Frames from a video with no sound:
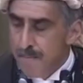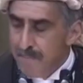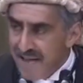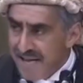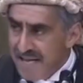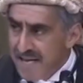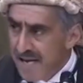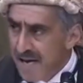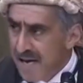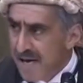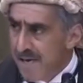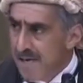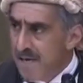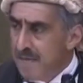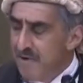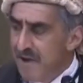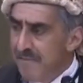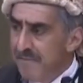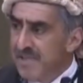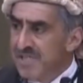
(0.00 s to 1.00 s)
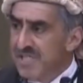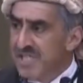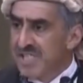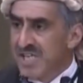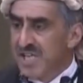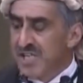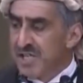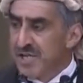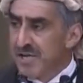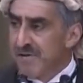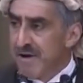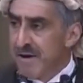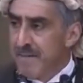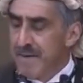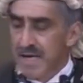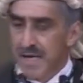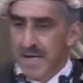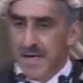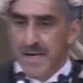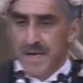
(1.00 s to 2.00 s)
Making reference to such an
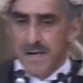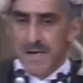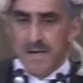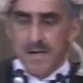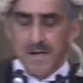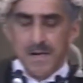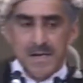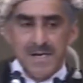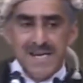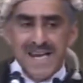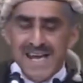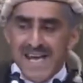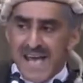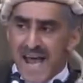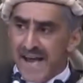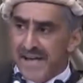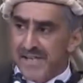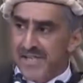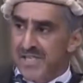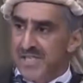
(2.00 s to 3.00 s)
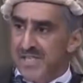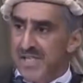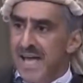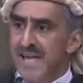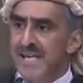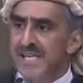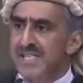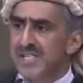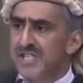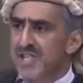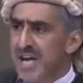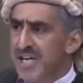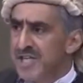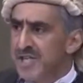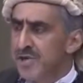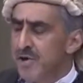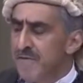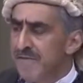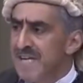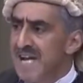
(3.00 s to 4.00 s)
agreement negates any
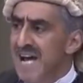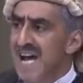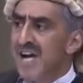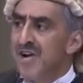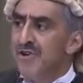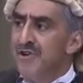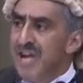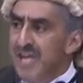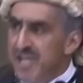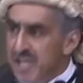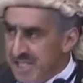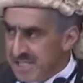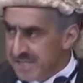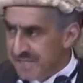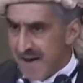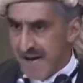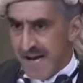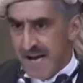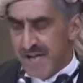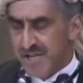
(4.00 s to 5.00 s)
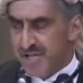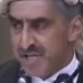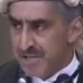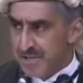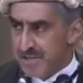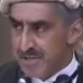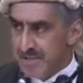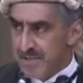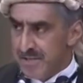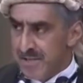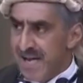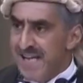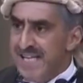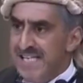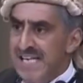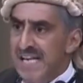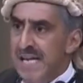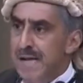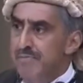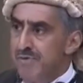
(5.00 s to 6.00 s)
suggestion of an egregious violation, a
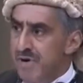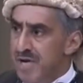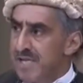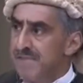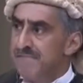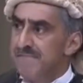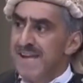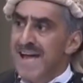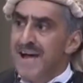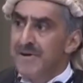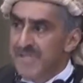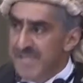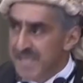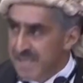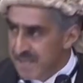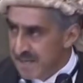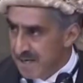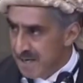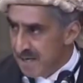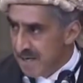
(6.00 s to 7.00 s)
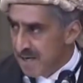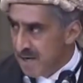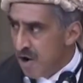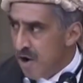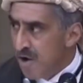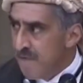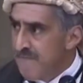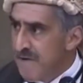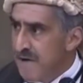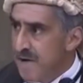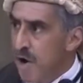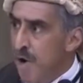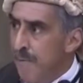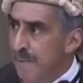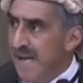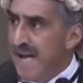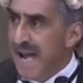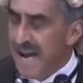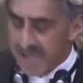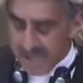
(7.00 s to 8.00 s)
deliberate flouting of
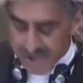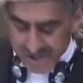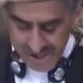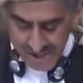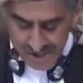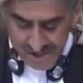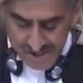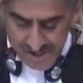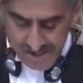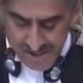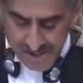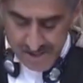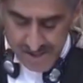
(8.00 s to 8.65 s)
obligations.